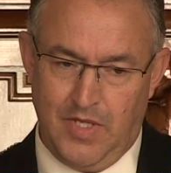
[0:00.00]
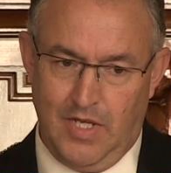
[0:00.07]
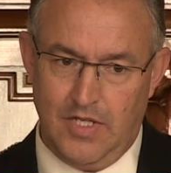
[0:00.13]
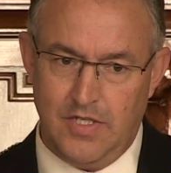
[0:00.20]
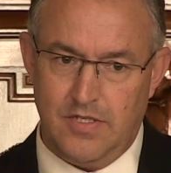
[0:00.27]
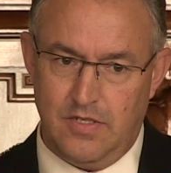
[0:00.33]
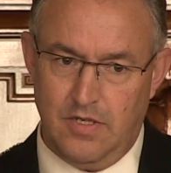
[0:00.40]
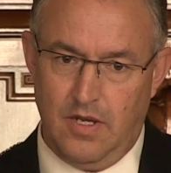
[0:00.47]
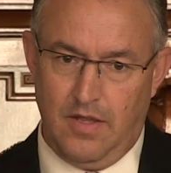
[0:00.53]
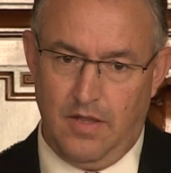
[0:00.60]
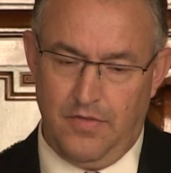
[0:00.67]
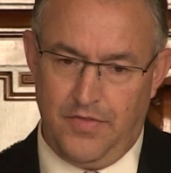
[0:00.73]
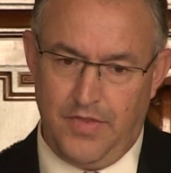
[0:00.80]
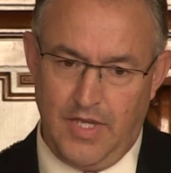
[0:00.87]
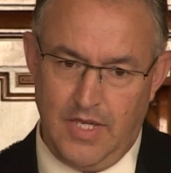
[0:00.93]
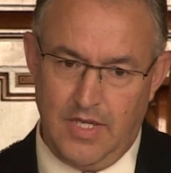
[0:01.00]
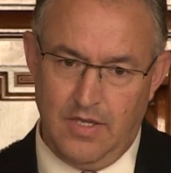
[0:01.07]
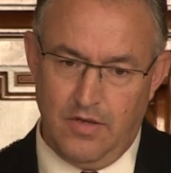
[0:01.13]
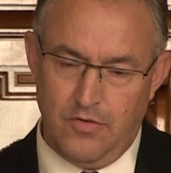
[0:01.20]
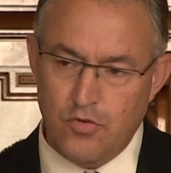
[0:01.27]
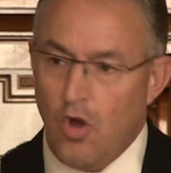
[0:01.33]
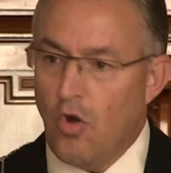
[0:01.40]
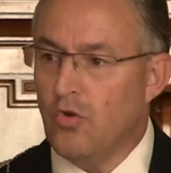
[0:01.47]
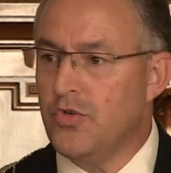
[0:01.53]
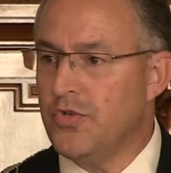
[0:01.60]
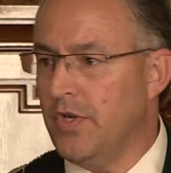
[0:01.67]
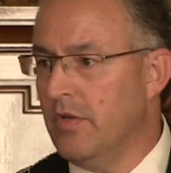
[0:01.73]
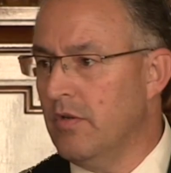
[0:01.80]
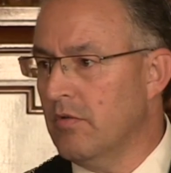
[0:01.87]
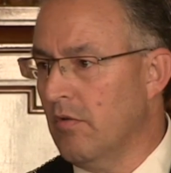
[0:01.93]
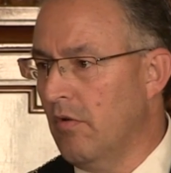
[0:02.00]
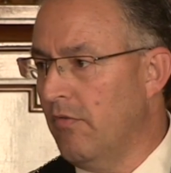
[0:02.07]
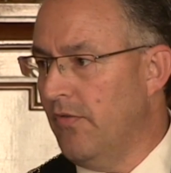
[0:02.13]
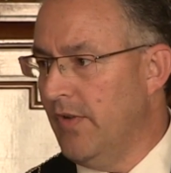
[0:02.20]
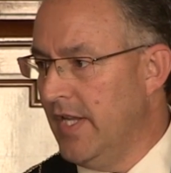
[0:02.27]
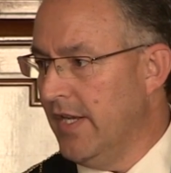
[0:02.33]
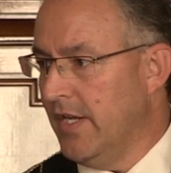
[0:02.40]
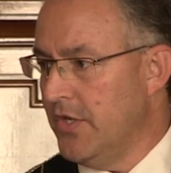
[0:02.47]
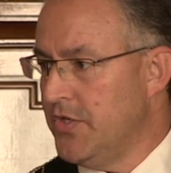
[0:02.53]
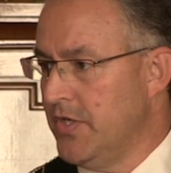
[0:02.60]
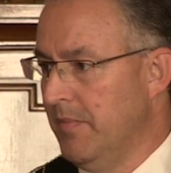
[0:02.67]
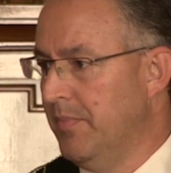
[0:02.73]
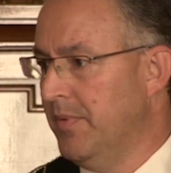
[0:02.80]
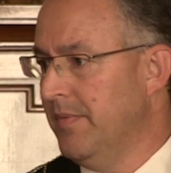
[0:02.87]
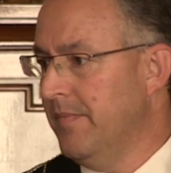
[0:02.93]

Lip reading: is the notion of leadership.